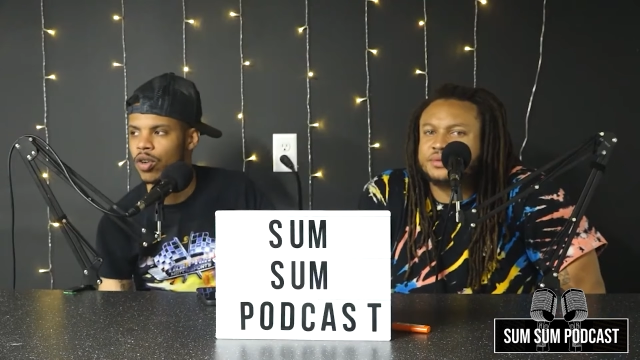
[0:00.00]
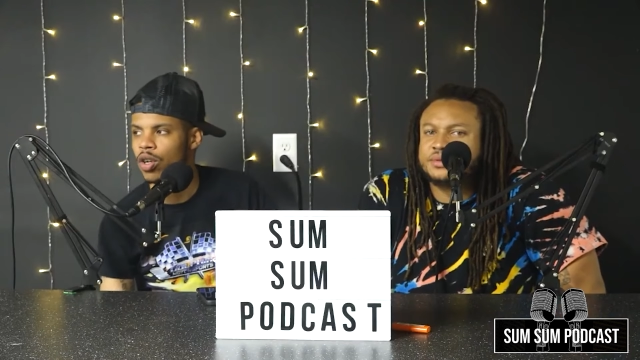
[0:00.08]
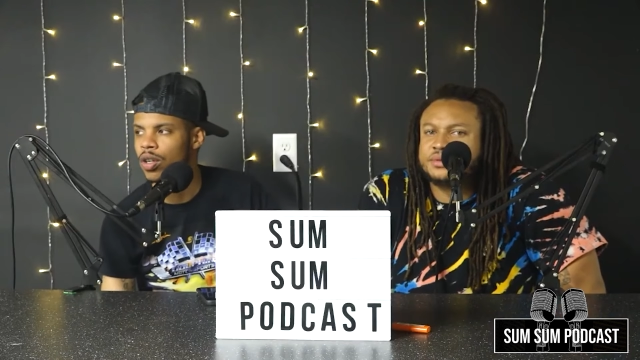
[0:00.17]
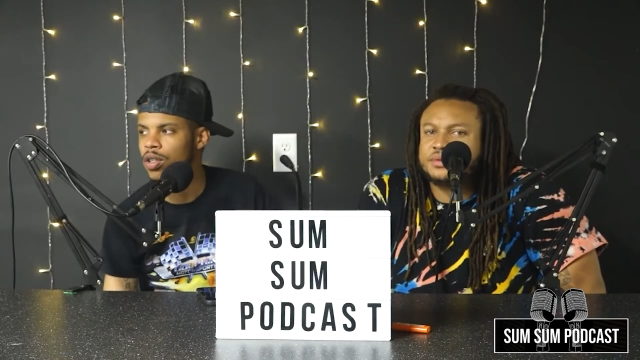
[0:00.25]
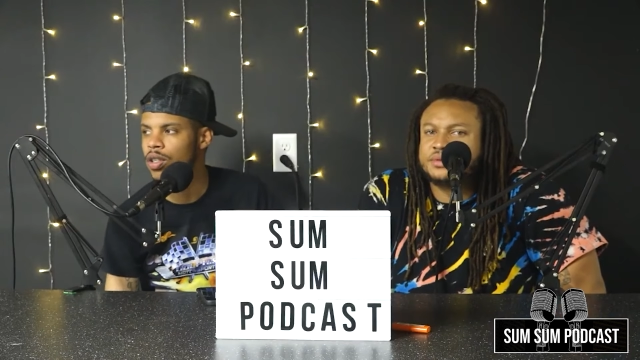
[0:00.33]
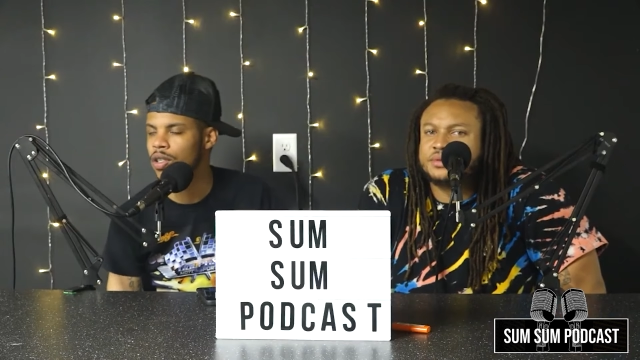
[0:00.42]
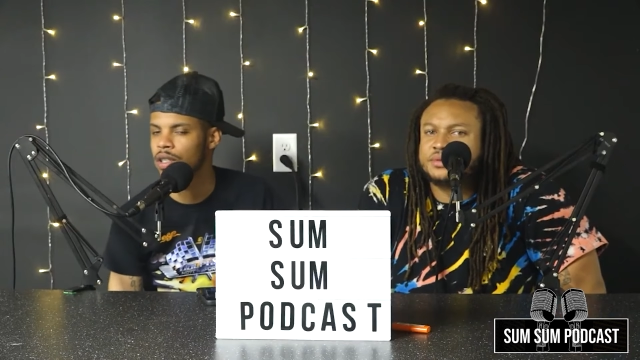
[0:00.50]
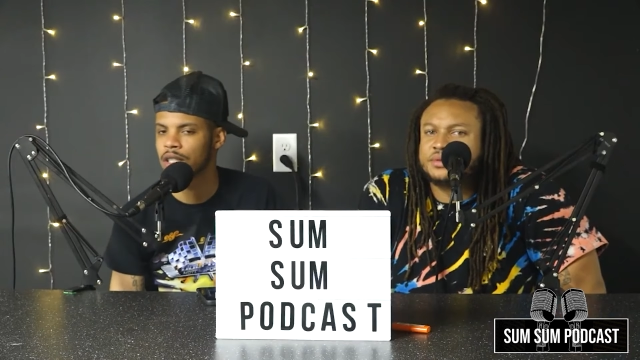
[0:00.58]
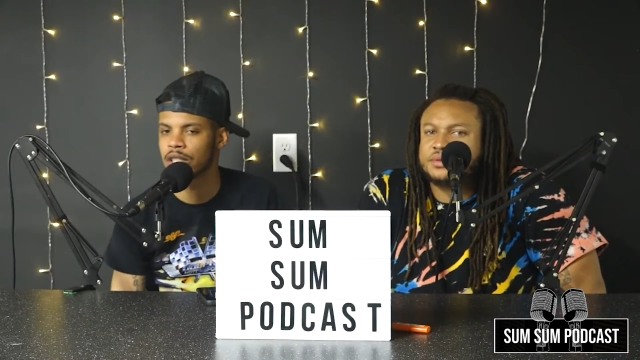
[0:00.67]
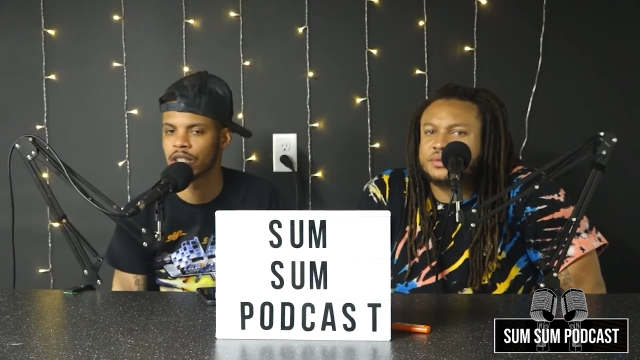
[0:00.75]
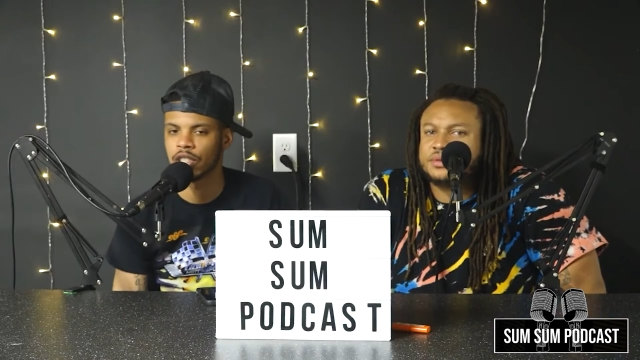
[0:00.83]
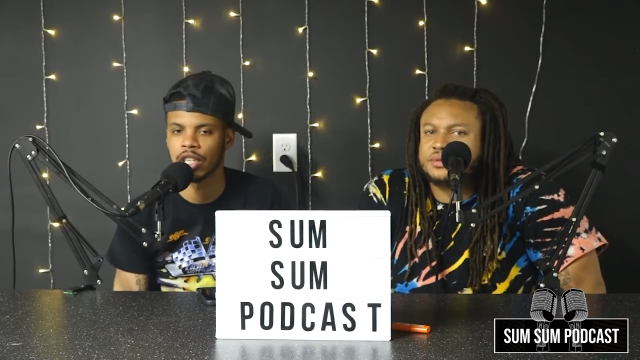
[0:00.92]
Speaker 1: or
Speaker 2: uh,
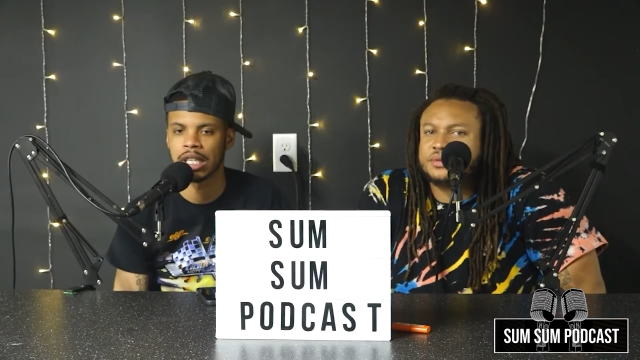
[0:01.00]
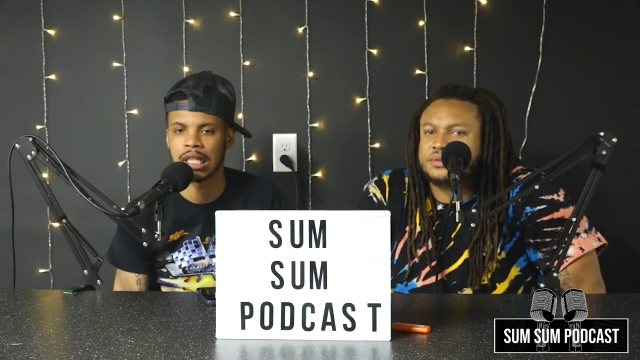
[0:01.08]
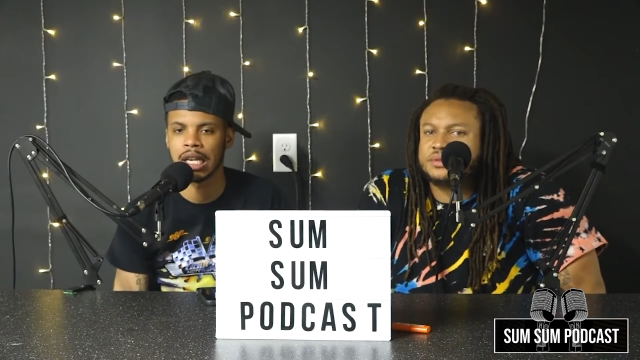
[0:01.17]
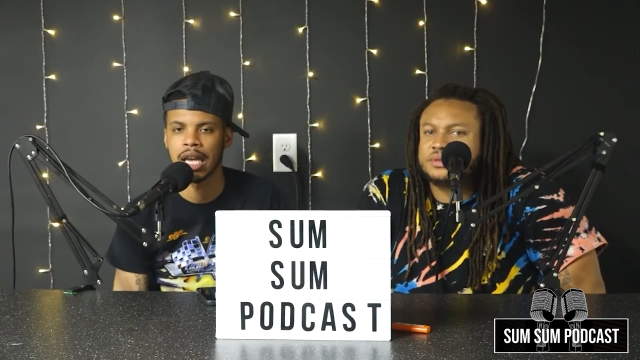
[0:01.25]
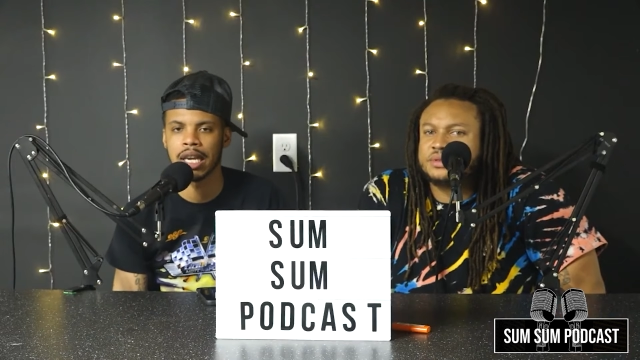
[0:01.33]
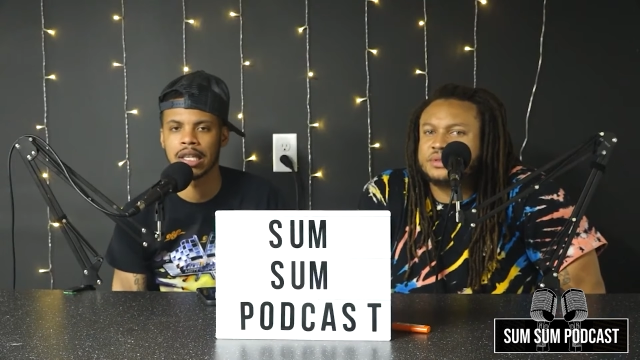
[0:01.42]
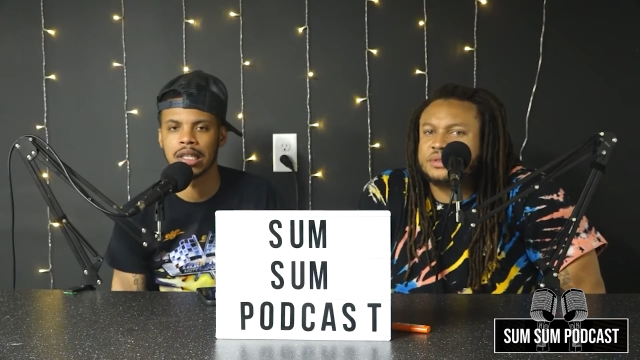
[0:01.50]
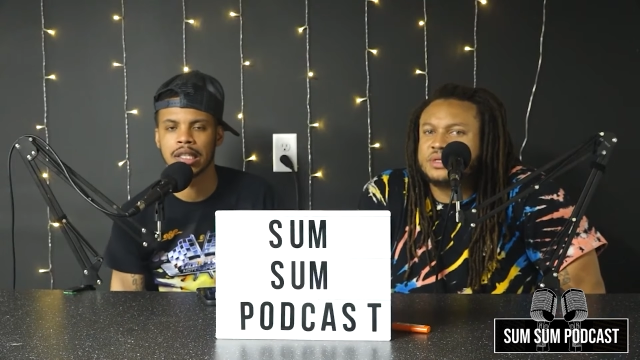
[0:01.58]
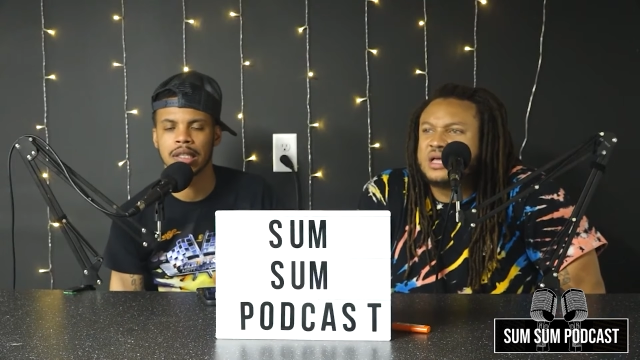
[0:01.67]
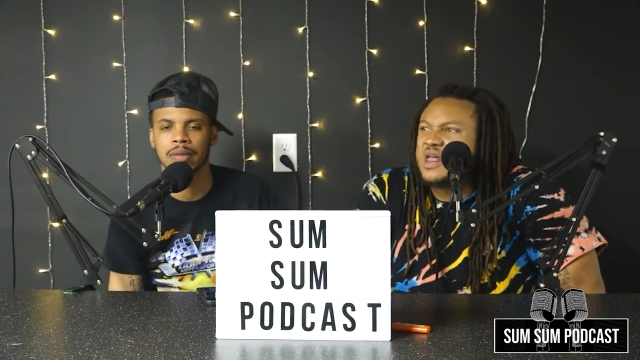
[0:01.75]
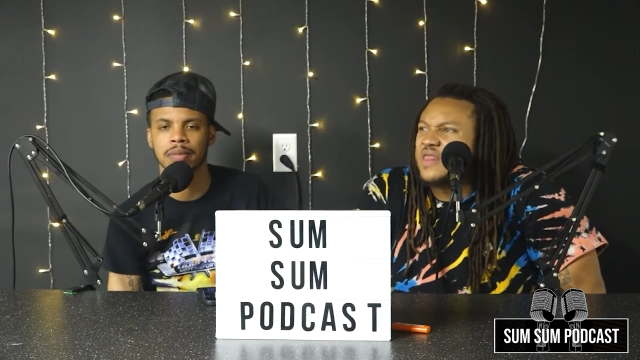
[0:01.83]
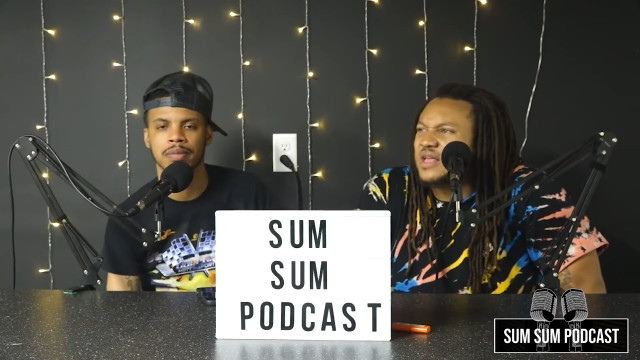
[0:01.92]
attorney client?
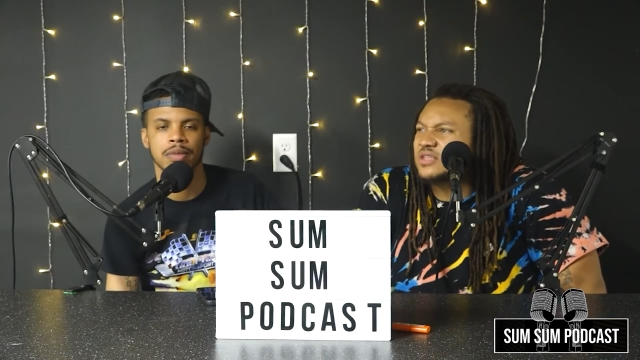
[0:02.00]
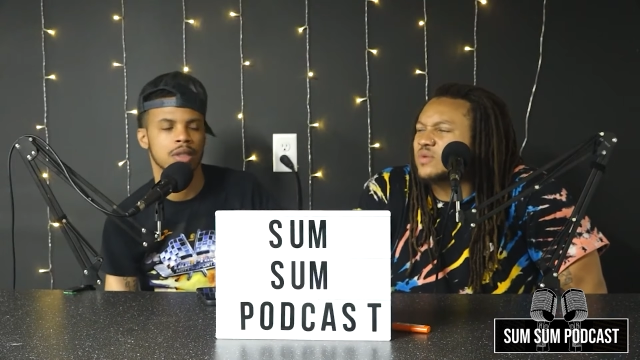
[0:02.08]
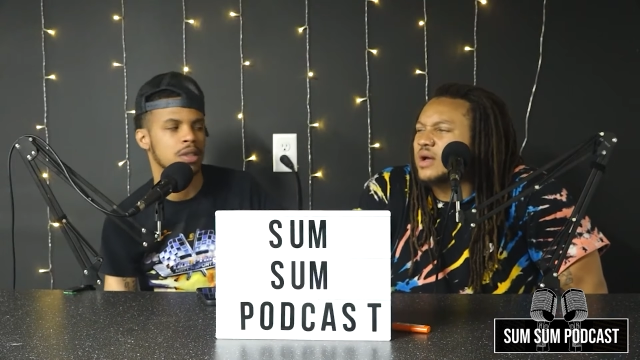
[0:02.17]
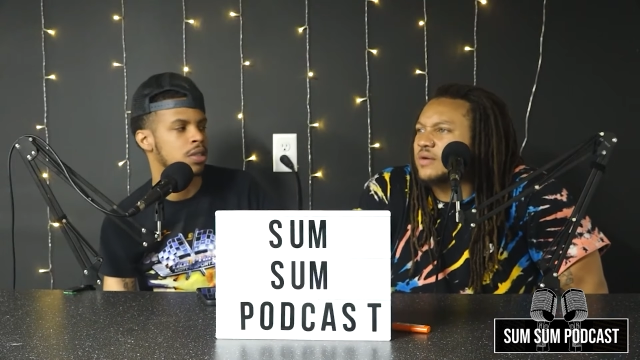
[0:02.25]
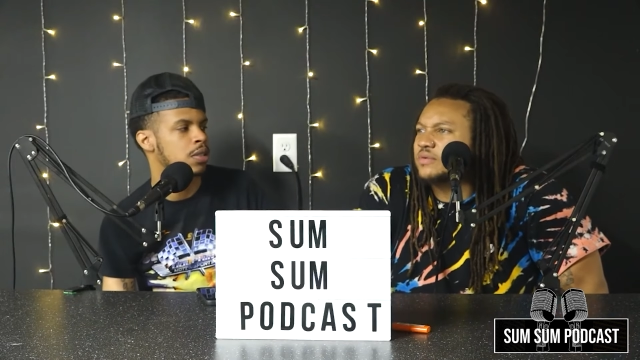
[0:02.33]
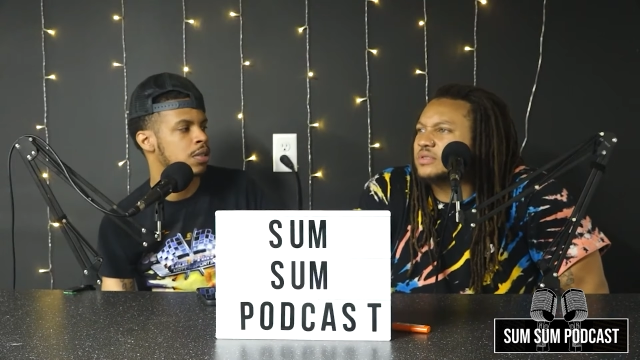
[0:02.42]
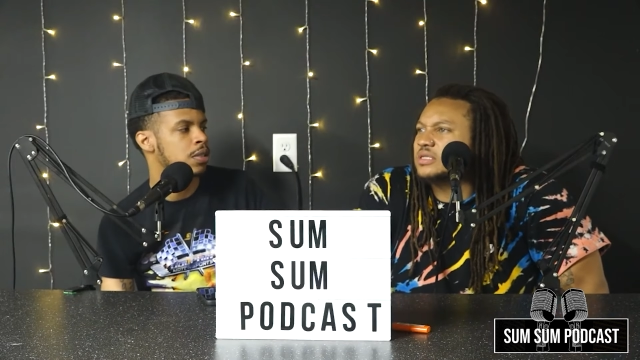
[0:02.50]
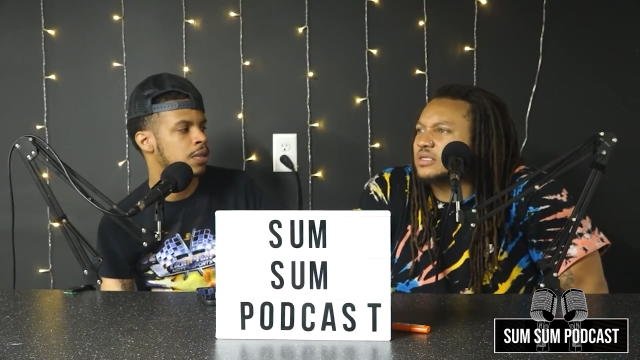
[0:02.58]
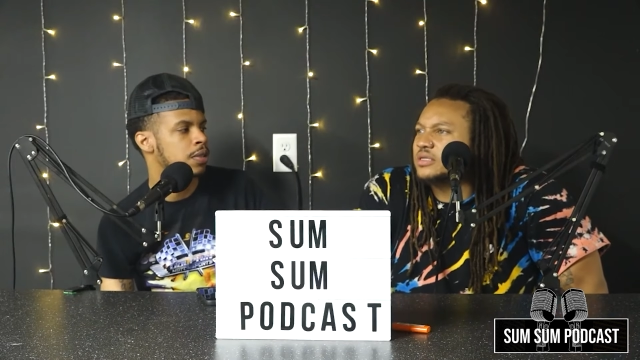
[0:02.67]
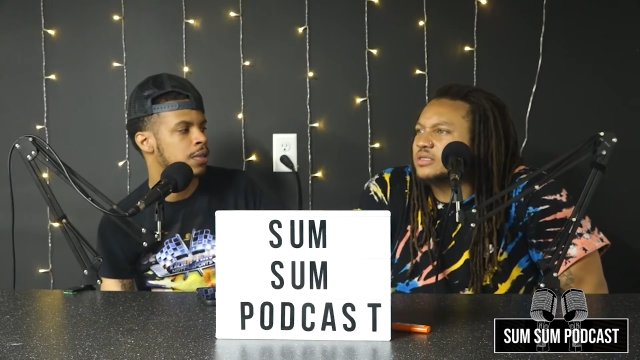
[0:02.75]
Um,
Speaker 1: That's why I wasn't